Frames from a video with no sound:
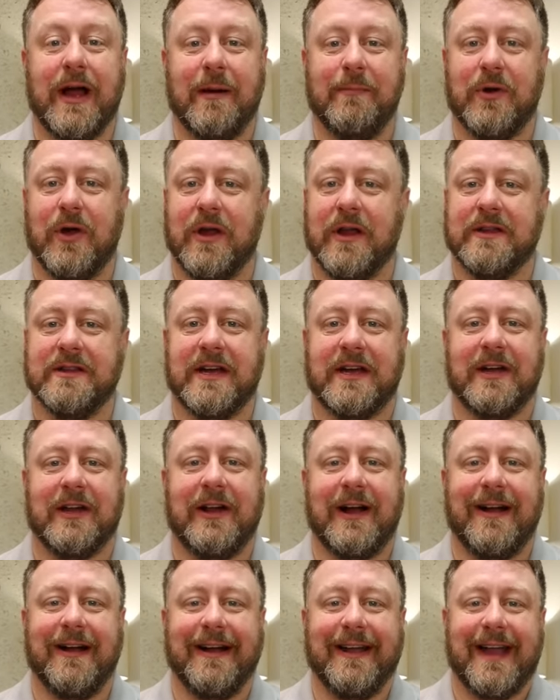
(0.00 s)
I'm going to
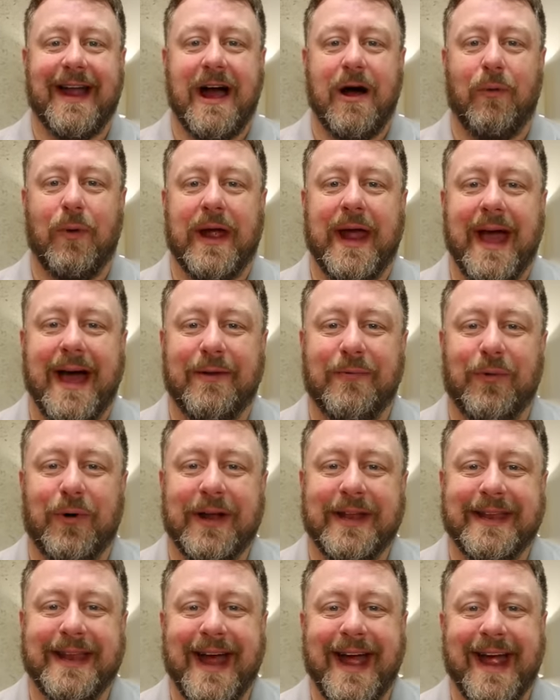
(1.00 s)
declare it now. We had
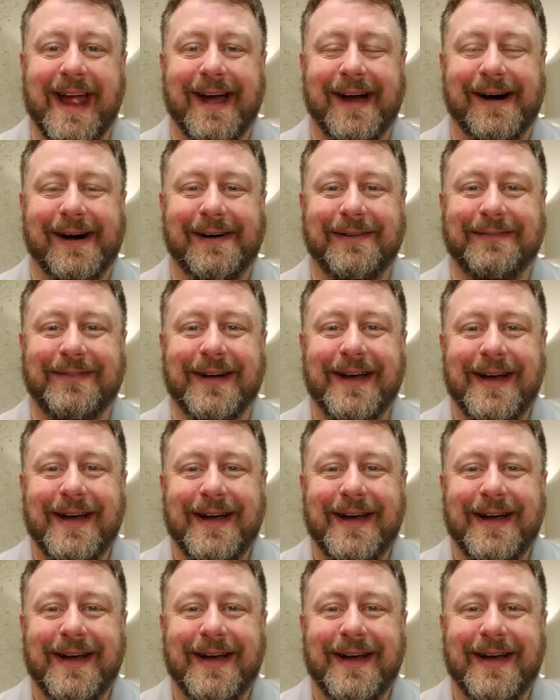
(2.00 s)
one day of